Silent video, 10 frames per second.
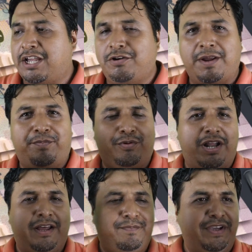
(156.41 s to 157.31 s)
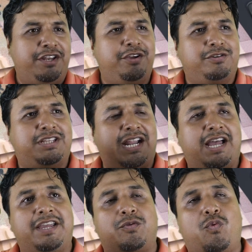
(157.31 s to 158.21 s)
I'm gonna put a video that
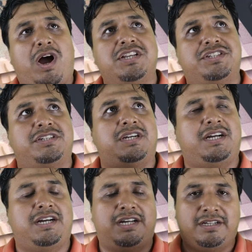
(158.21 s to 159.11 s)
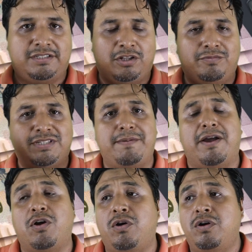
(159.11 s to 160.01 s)
I watched a uh, long time
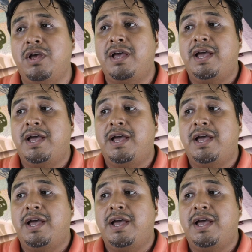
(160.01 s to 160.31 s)
ago.